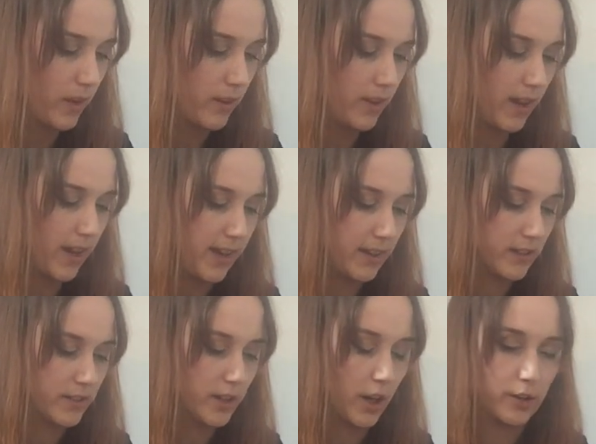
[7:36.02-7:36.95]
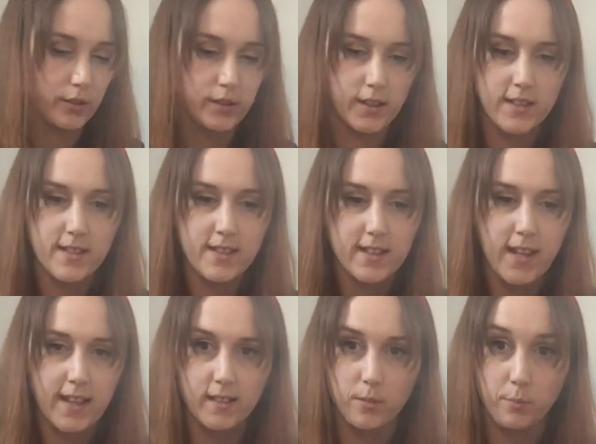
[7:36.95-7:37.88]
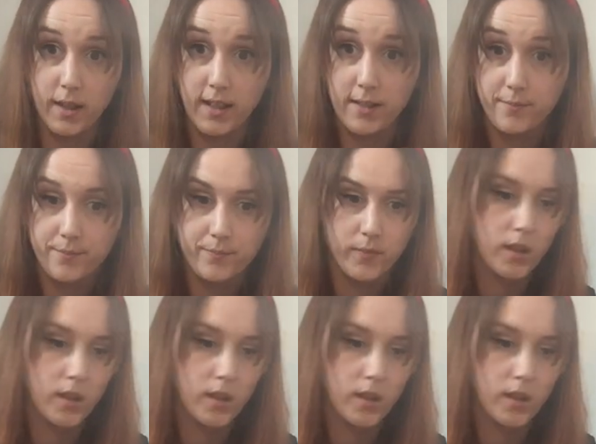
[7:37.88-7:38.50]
Okay, so this next bit,